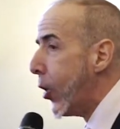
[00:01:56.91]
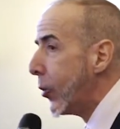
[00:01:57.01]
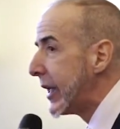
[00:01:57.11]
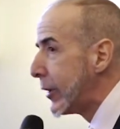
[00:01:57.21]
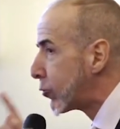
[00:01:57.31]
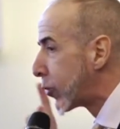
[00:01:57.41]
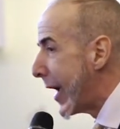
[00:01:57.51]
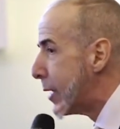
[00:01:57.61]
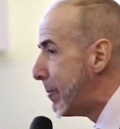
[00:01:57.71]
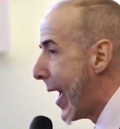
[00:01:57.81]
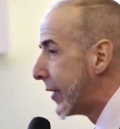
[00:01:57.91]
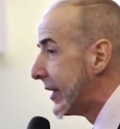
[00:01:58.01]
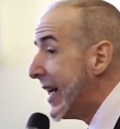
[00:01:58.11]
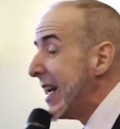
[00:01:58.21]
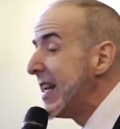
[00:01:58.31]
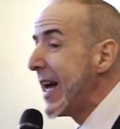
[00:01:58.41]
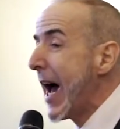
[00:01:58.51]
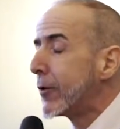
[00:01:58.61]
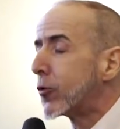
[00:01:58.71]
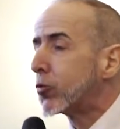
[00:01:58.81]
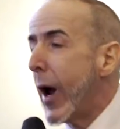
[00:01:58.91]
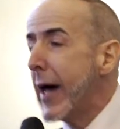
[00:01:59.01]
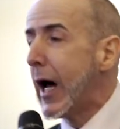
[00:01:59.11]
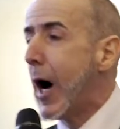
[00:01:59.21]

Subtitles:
only read about it. He had read